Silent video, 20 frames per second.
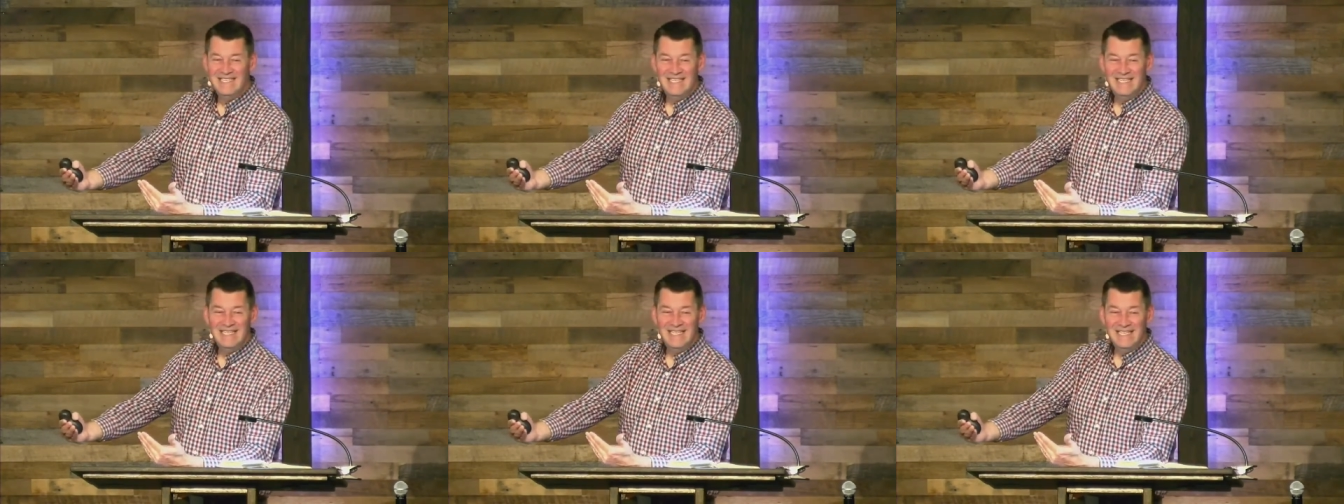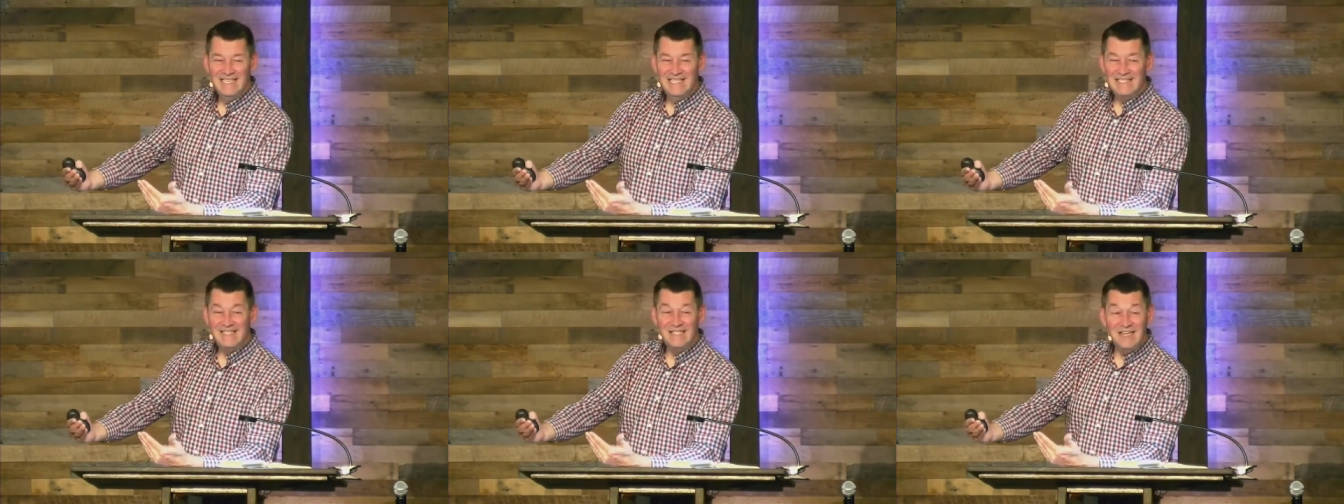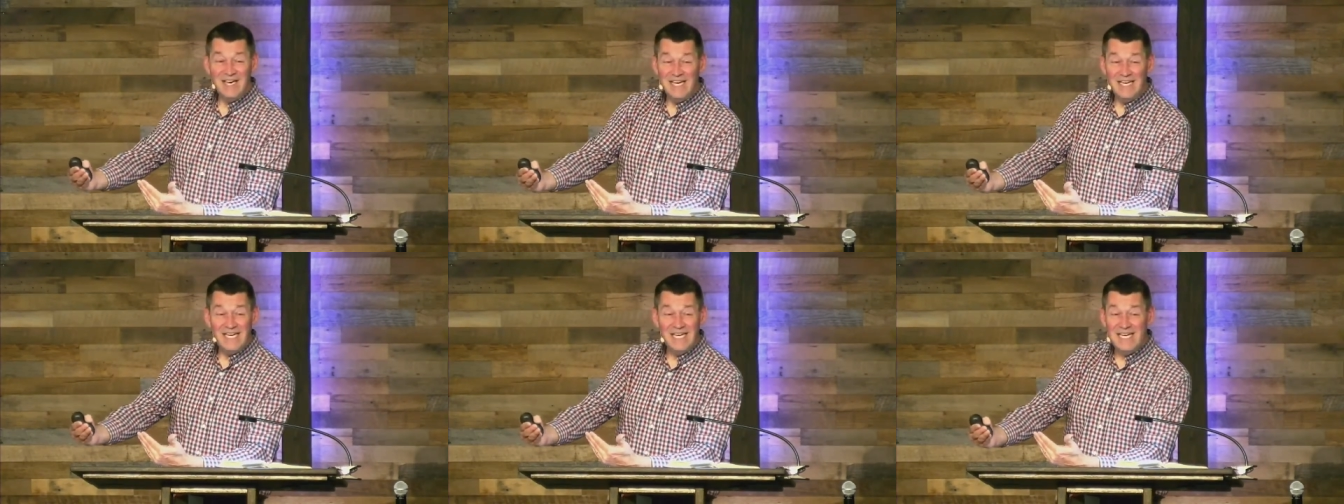That's
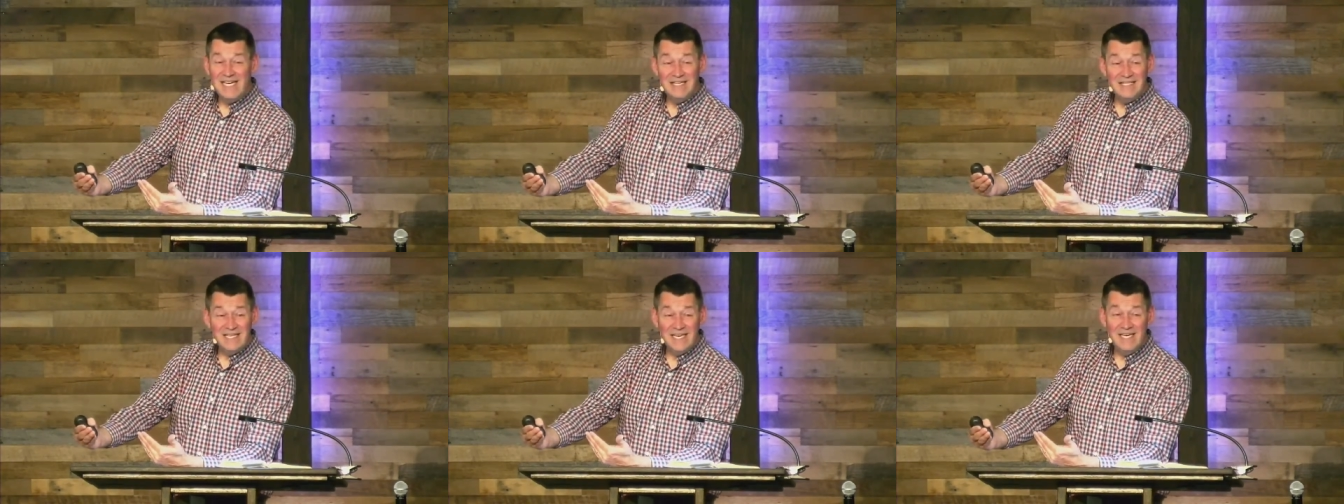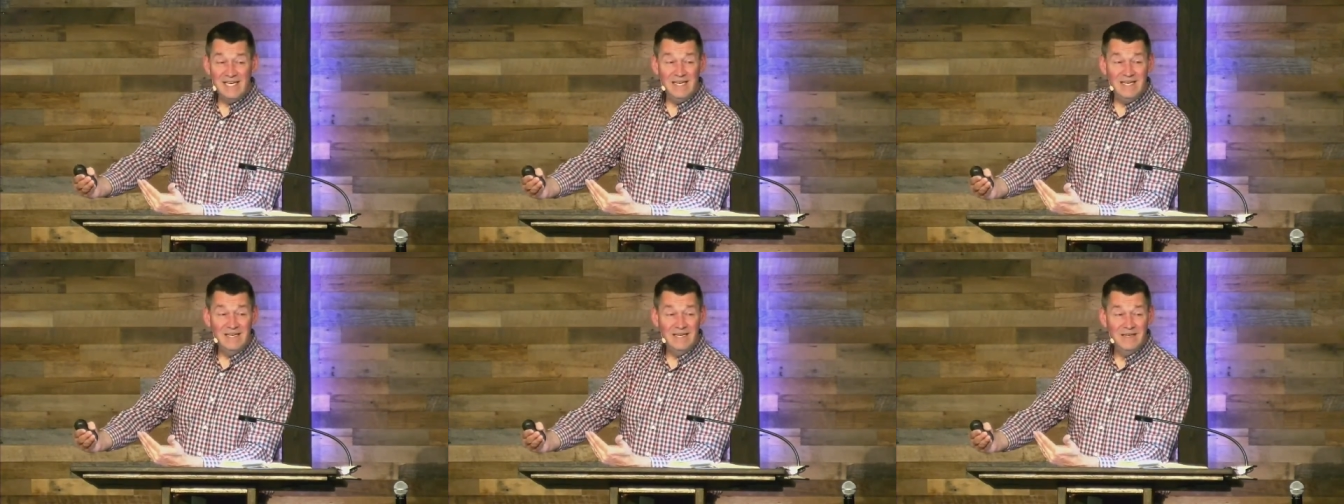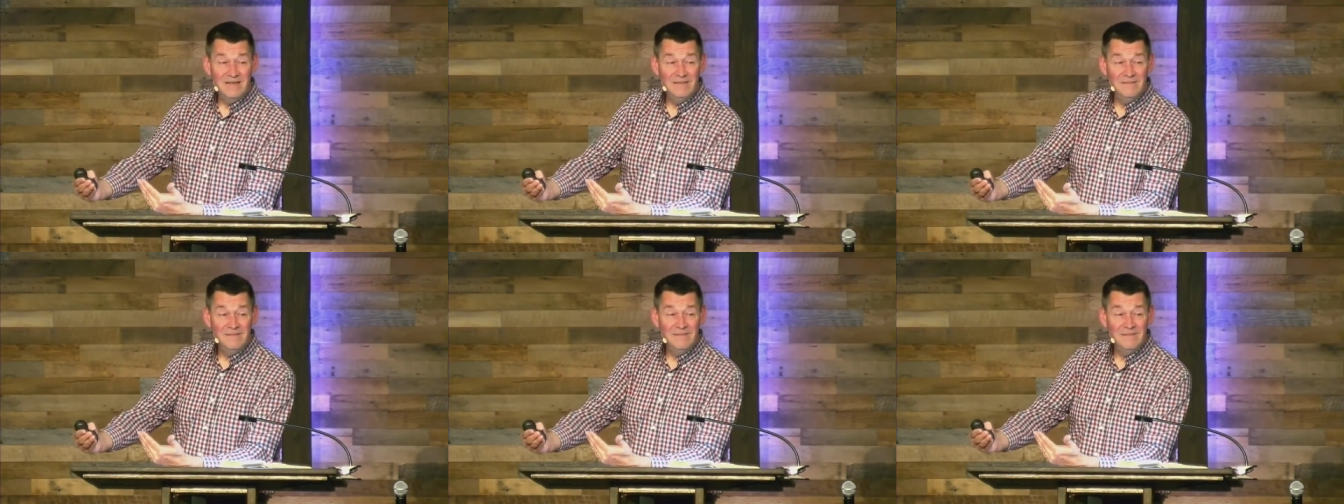not easy
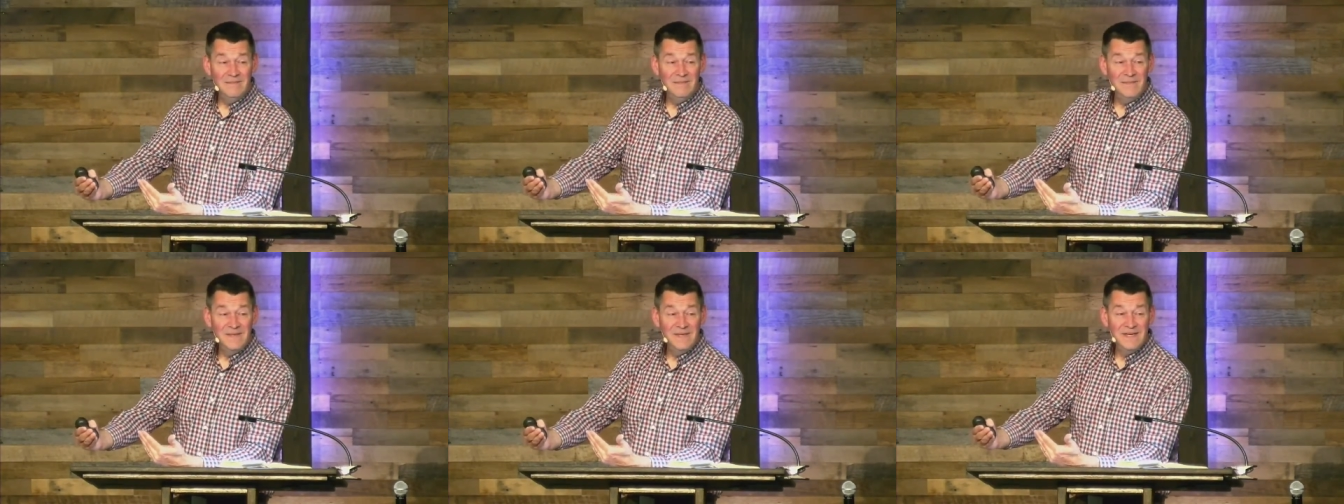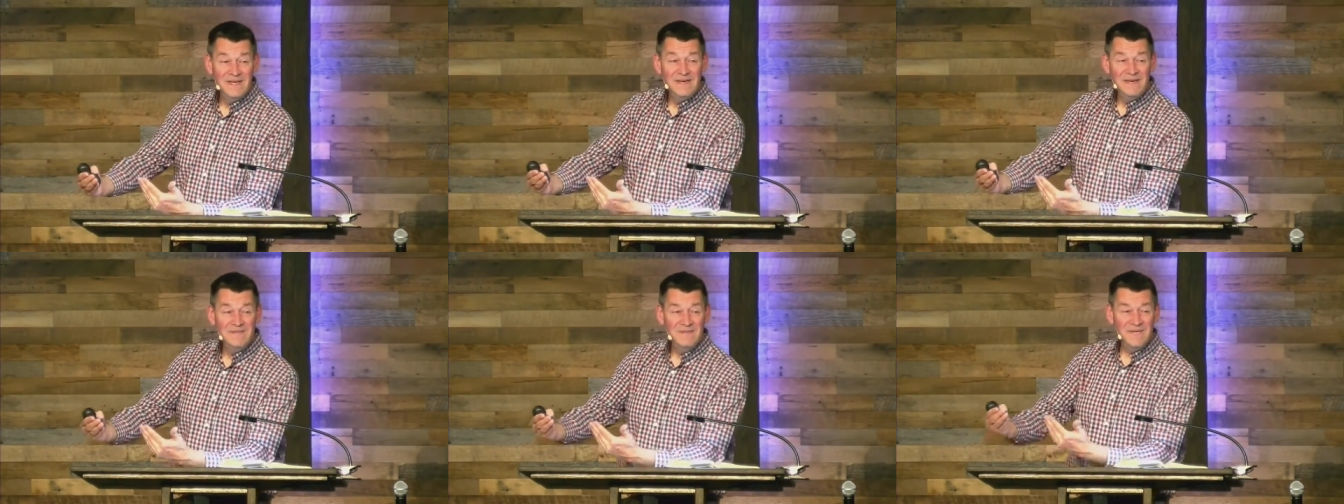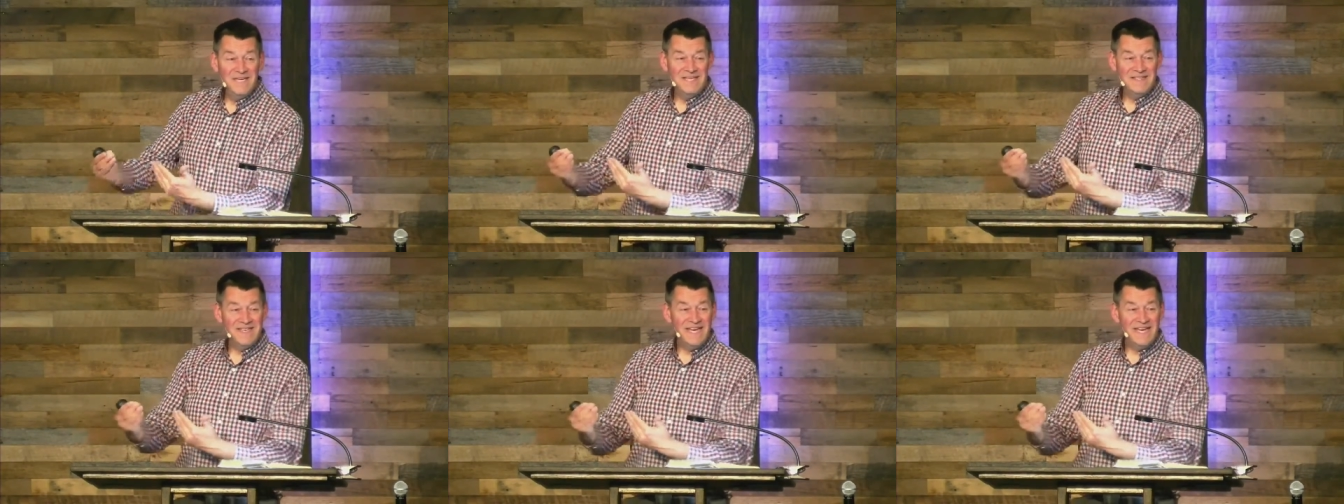because